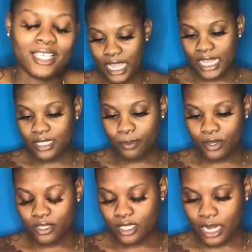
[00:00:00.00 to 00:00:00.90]
Next
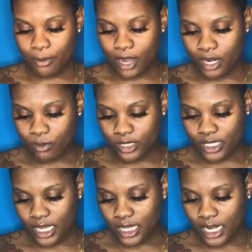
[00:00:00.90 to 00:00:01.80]
piercing I probably would
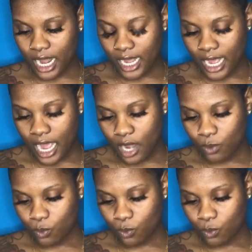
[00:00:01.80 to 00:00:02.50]
say that I got